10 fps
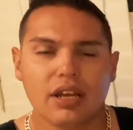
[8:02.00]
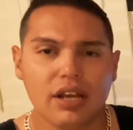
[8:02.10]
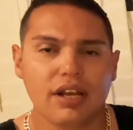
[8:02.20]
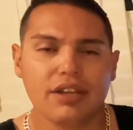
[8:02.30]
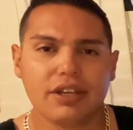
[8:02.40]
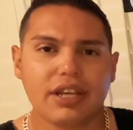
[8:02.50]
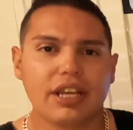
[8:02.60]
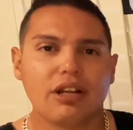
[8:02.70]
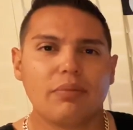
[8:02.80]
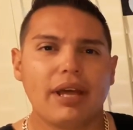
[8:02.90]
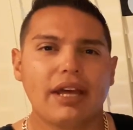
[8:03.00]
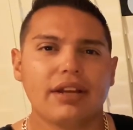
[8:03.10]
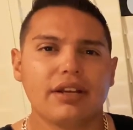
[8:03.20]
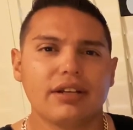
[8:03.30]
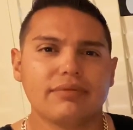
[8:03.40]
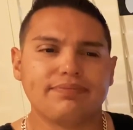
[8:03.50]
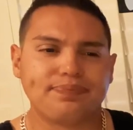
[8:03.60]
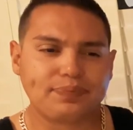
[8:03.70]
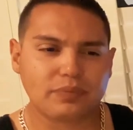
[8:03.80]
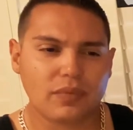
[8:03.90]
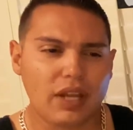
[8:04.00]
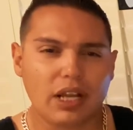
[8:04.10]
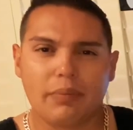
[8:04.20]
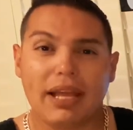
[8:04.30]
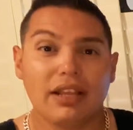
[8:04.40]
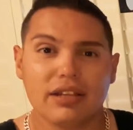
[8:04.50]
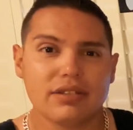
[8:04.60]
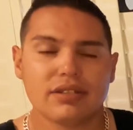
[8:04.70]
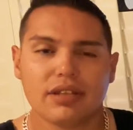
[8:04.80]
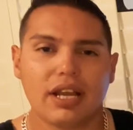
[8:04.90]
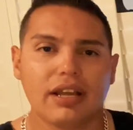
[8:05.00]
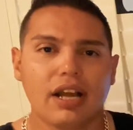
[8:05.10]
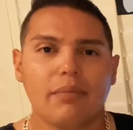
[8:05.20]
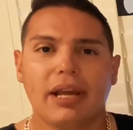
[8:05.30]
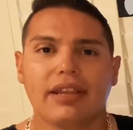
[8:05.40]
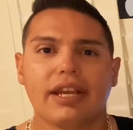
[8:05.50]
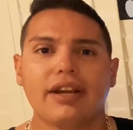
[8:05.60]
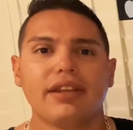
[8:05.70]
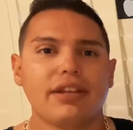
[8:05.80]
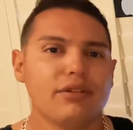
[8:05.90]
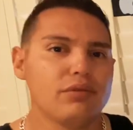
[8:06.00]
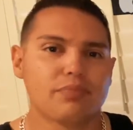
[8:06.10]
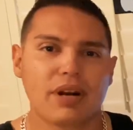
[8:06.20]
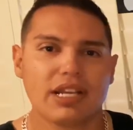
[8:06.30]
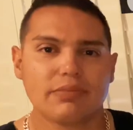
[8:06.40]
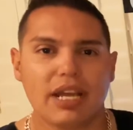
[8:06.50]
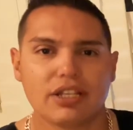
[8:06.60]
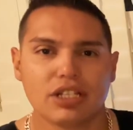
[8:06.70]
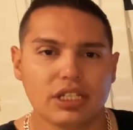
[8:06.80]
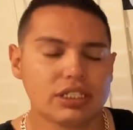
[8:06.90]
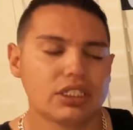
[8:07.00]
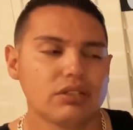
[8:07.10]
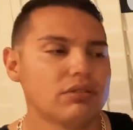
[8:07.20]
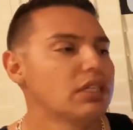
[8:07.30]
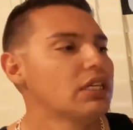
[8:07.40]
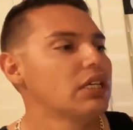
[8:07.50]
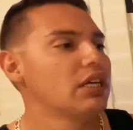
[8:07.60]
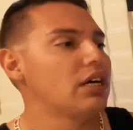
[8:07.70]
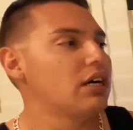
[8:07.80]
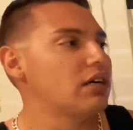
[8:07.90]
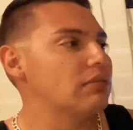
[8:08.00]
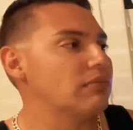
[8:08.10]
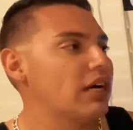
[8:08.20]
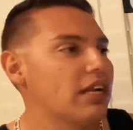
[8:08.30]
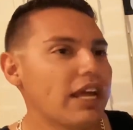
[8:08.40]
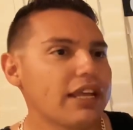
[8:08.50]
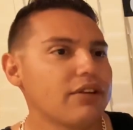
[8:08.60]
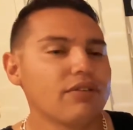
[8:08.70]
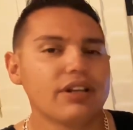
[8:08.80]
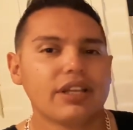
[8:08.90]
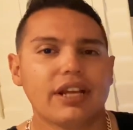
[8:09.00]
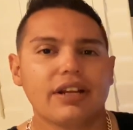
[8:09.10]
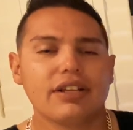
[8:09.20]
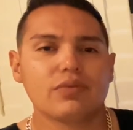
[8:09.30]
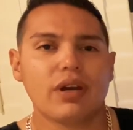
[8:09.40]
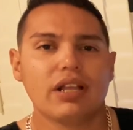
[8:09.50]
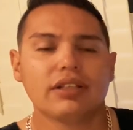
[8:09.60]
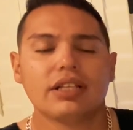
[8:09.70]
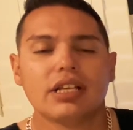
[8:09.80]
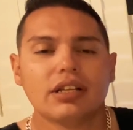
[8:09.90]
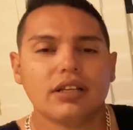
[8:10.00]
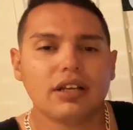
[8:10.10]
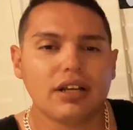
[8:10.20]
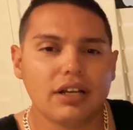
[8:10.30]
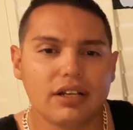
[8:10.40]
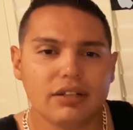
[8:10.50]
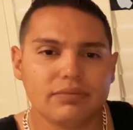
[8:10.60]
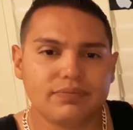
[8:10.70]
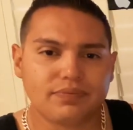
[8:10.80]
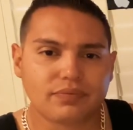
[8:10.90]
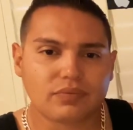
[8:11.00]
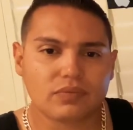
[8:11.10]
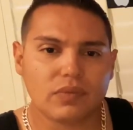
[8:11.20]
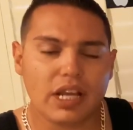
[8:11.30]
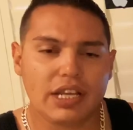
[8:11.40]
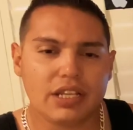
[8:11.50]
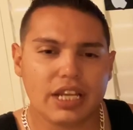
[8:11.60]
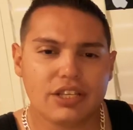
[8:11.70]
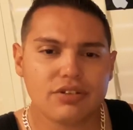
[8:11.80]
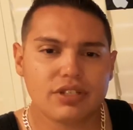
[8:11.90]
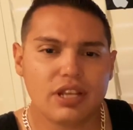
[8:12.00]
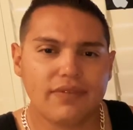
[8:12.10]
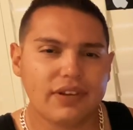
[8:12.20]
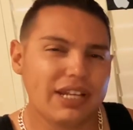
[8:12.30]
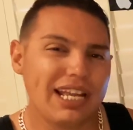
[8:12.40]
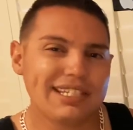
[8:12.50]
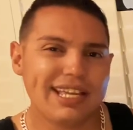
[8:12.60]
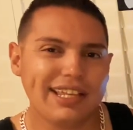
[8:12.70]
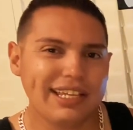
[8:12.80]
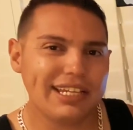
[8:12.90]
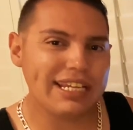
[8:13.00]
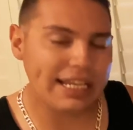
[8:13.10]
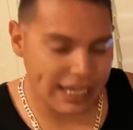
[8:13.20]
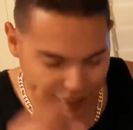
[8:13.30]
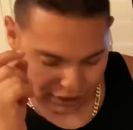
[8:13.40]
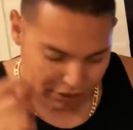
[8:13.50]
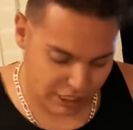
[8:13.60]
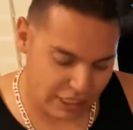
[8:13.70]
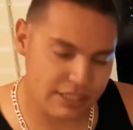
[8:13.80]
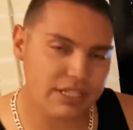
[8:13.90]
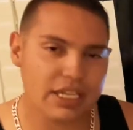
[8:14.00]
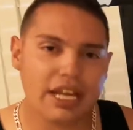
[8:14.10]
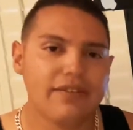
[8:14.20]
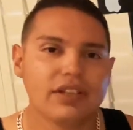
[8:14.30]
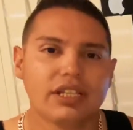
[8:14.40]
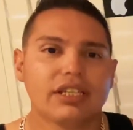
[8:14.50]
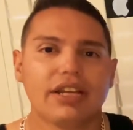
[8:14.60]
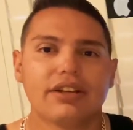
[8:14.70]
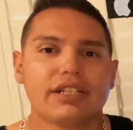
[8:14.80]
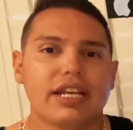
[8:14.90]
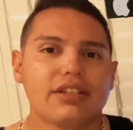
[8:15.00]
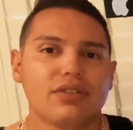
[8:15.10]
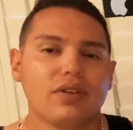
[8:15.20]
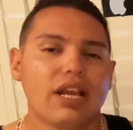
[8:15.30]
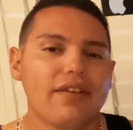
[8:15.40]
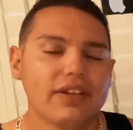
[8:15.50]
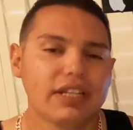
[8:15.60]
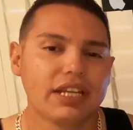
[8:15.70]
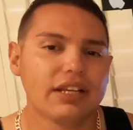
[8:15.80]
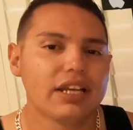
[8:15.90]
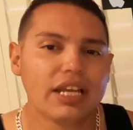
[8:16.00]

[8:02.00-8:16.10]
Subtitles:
You can get them at Cabela's. I got mine there. They do price matching, so I like going there as well. And you get yourself a nice LED light so you can see everything that you're tattooing, everything.